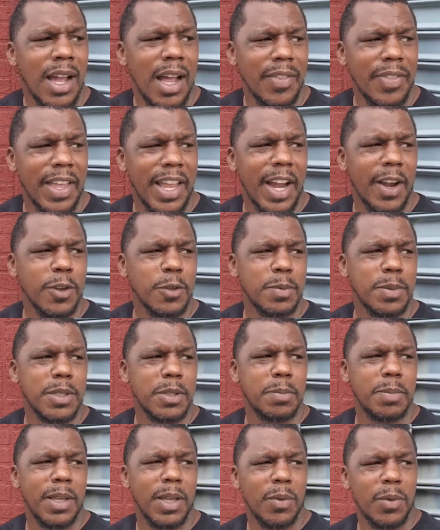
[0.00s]
I think Errol
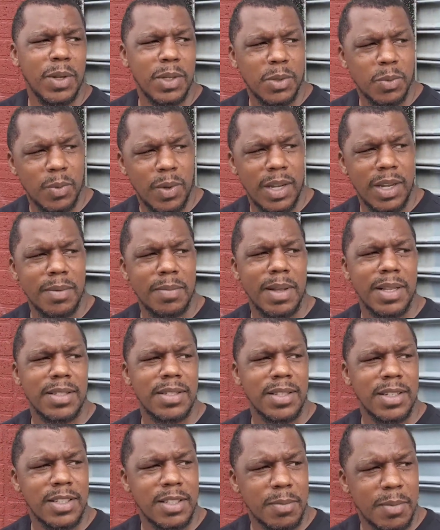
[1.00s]
Spence is a big welterweight.
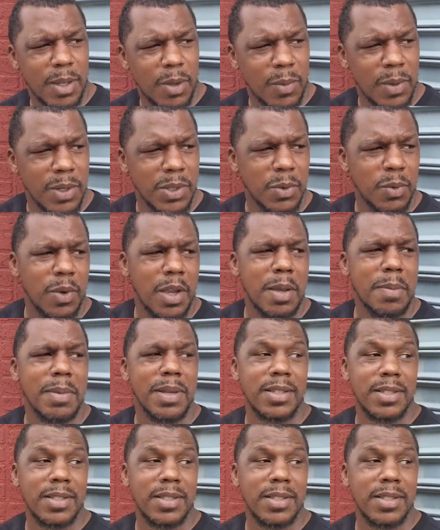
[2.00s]
My son's a big welterweight.